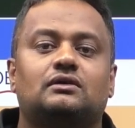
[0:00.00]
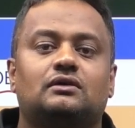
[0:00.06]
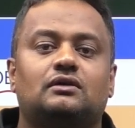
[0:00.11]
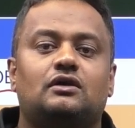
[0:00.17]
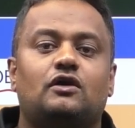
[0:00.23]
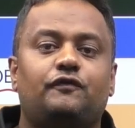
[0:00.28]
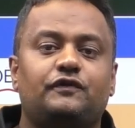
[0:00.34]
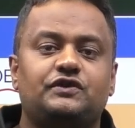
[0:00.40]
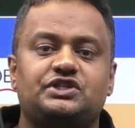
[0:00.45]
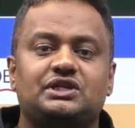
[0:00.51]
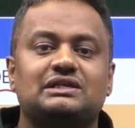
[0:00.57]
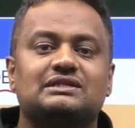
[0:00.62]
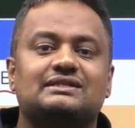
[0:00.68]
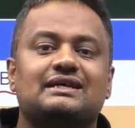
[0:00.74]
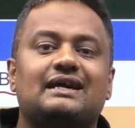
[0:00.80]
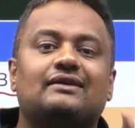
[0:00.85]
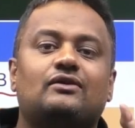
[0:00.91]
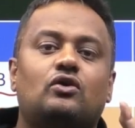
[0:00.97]

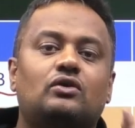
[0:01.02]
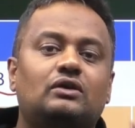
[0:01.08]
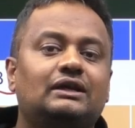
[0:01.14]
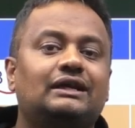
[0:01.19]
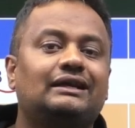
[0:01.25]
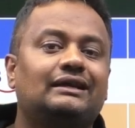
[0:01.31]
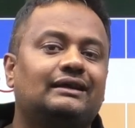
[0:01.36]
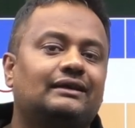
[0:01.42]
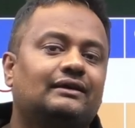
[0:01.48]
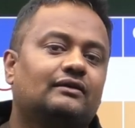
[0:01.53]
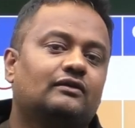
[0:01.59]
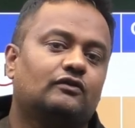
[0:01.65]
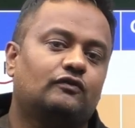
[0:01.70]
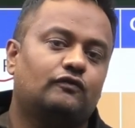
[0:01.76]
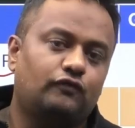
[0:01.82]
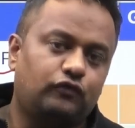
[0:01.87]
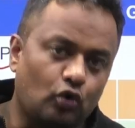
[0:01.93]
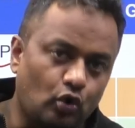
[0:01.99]
officials are only
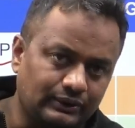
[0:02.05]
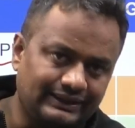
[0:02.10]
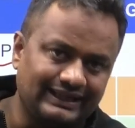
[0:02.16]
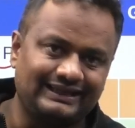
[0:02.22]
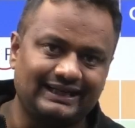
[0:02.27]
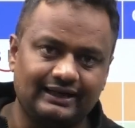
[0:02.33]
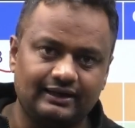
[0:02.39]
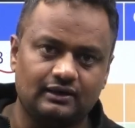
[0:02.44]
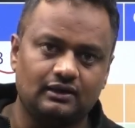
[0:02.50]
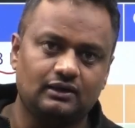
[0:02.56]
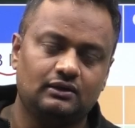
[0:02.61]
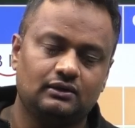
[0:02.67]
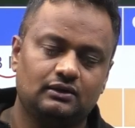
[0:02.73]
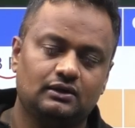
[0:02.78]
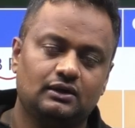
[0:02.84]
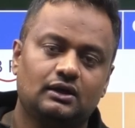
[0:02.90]
float the tender